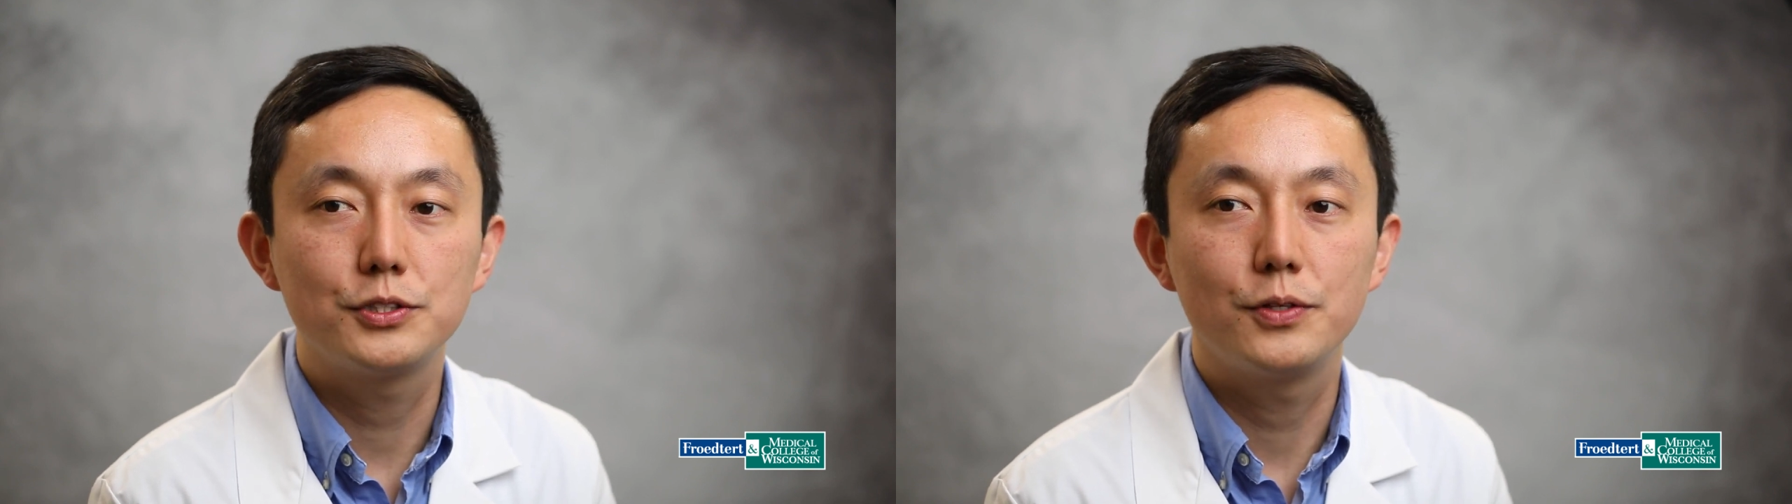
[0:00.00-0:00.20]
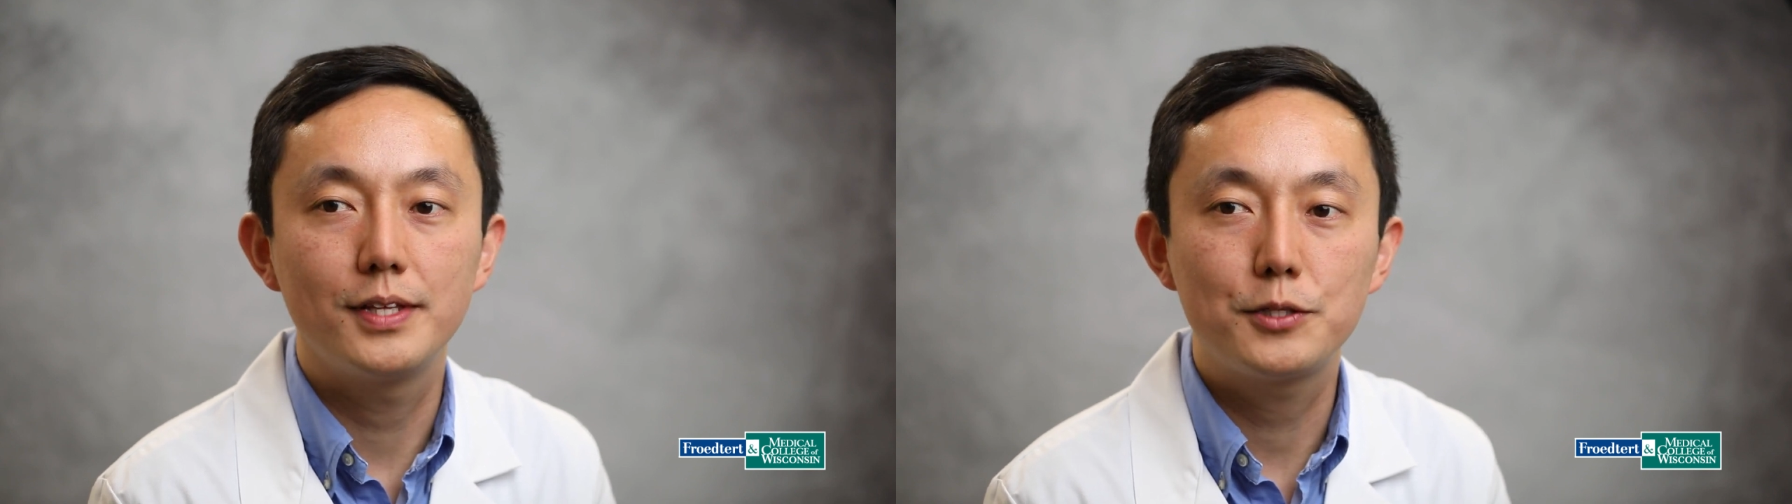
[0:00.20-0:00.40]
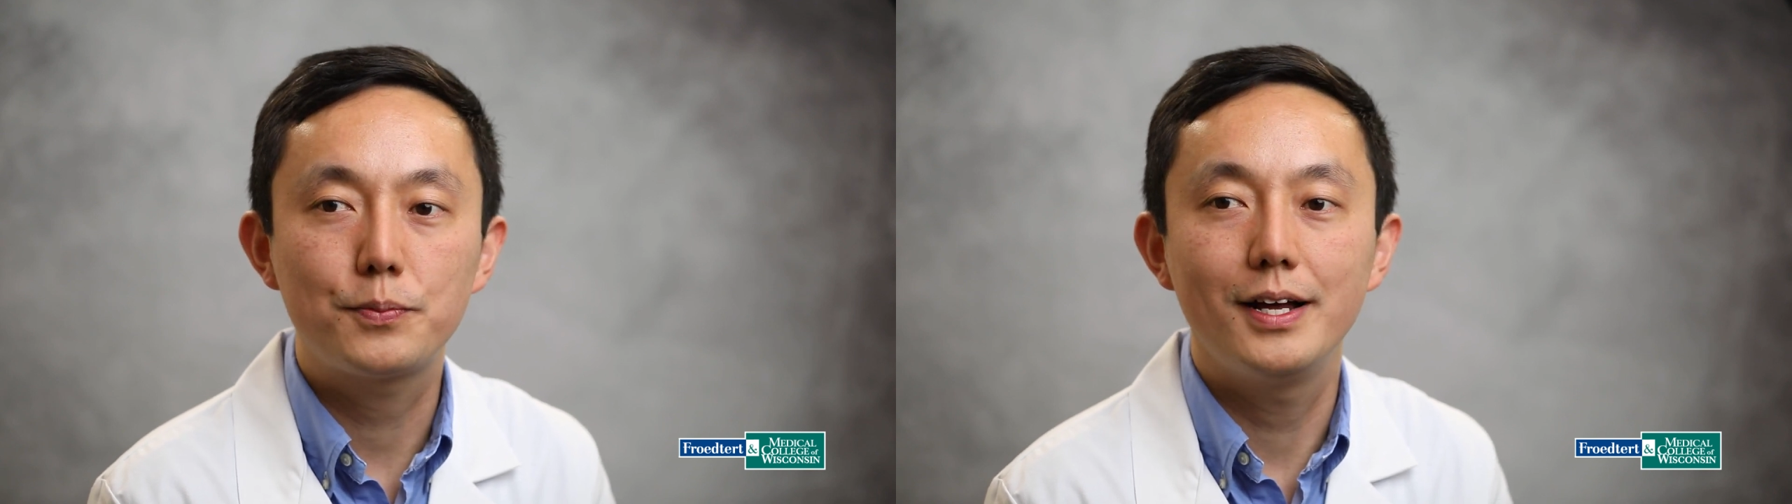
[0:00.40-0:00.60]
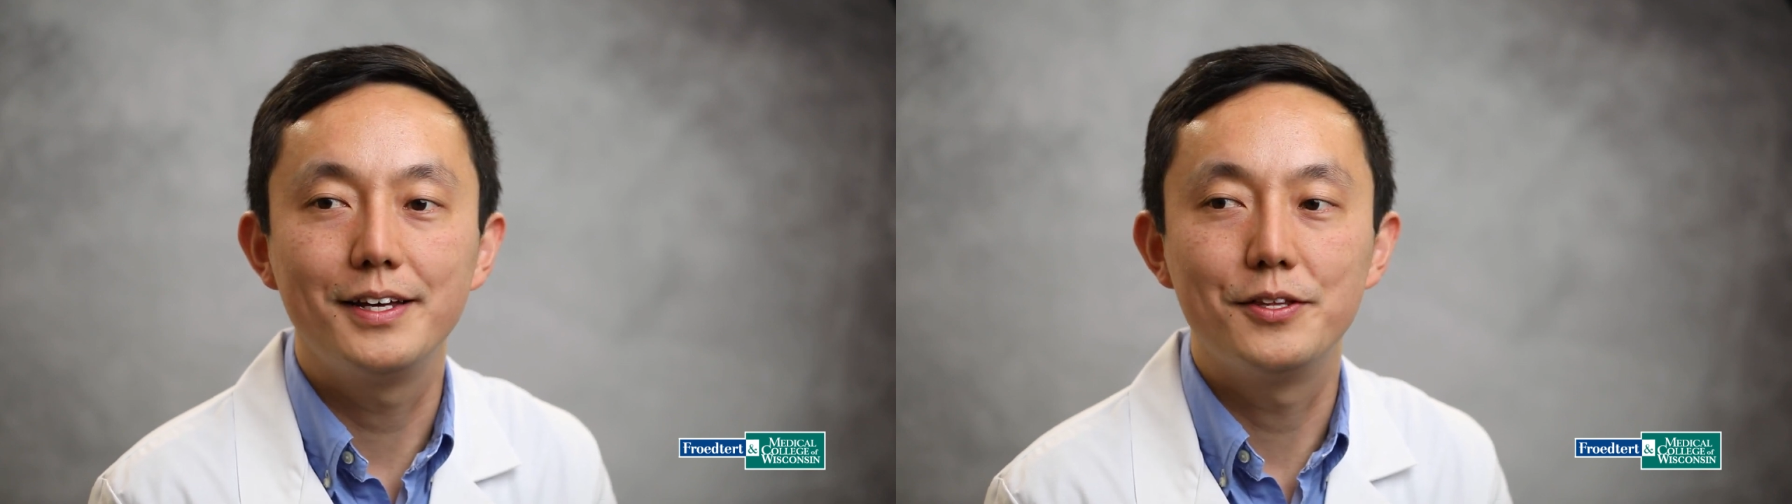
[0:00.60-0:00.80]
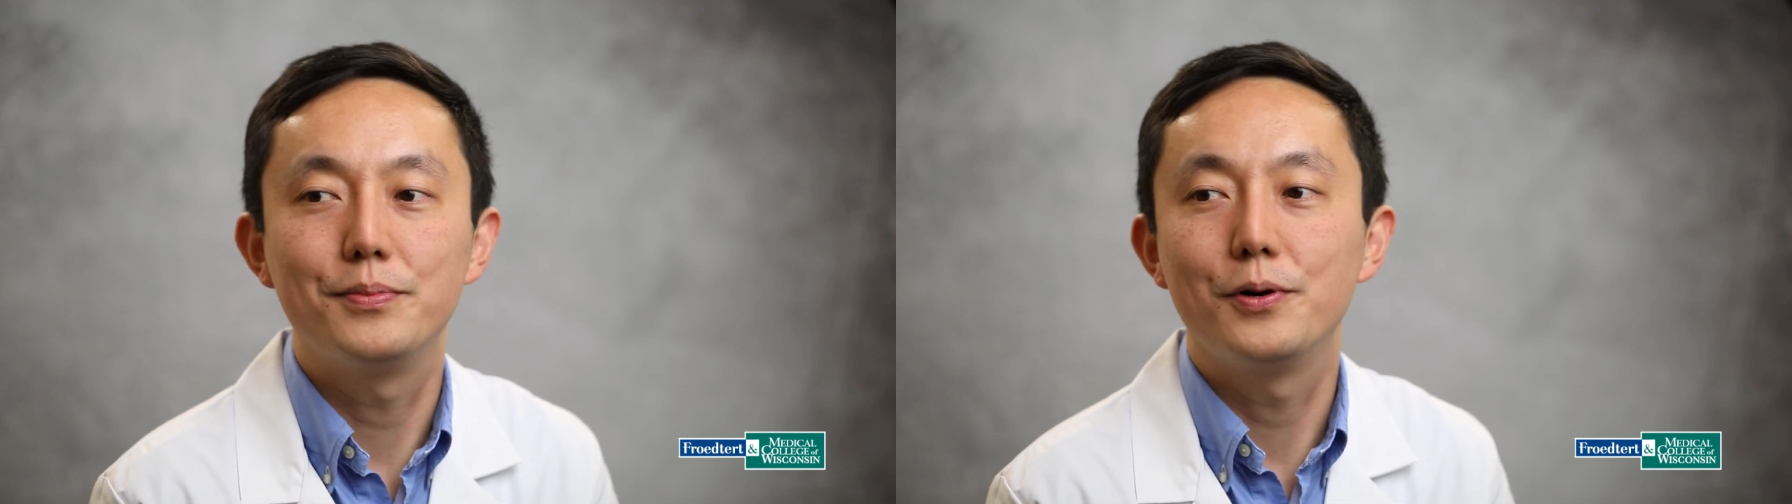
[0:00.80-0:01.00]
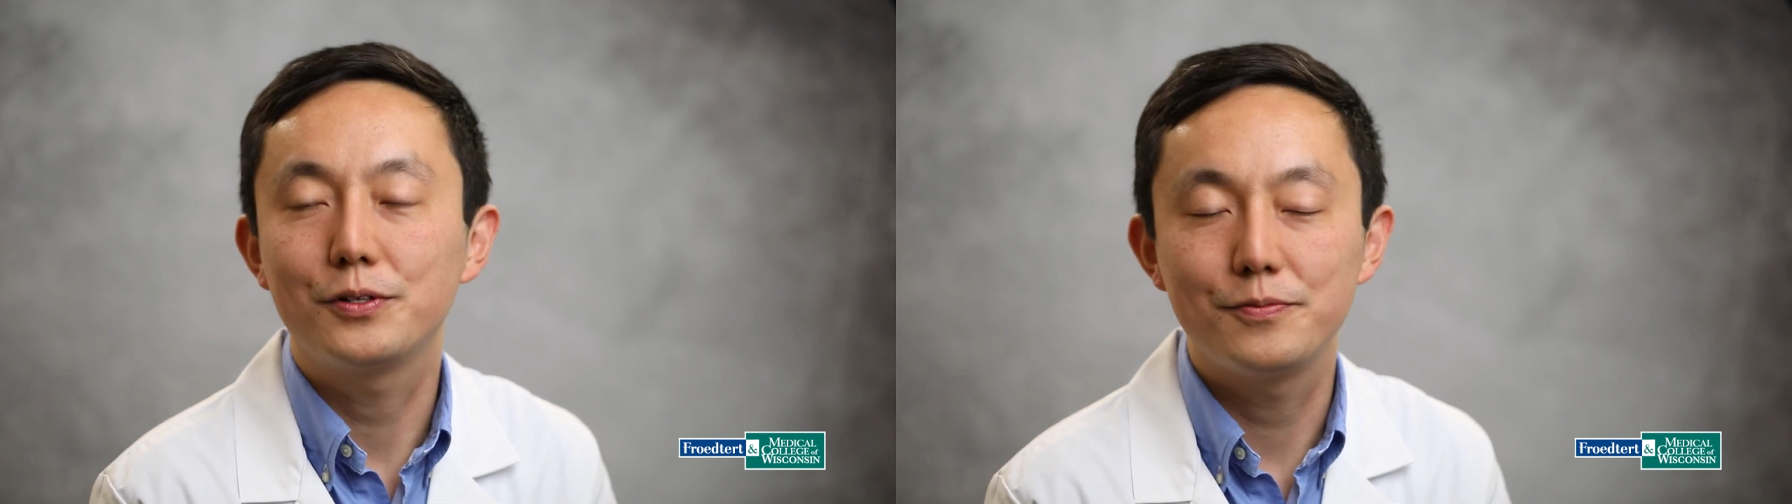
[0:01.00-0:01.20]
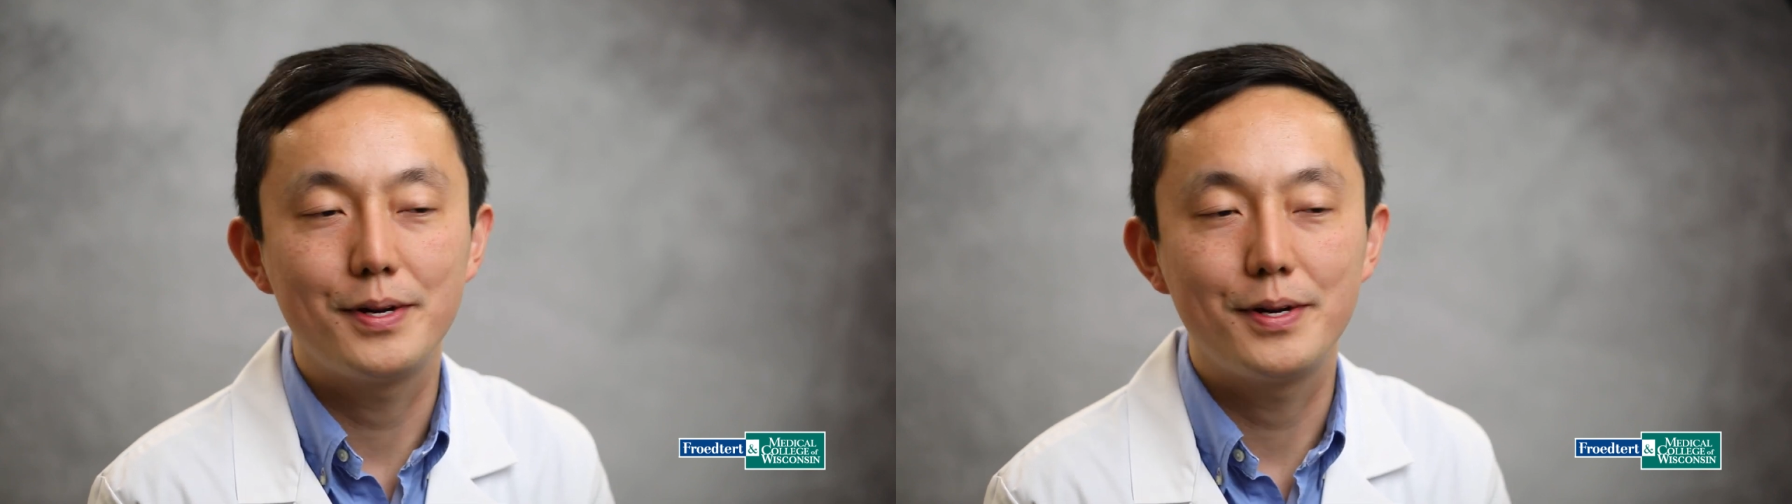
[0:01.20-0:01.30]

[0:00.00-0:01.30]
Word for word: so that's probably the bulk of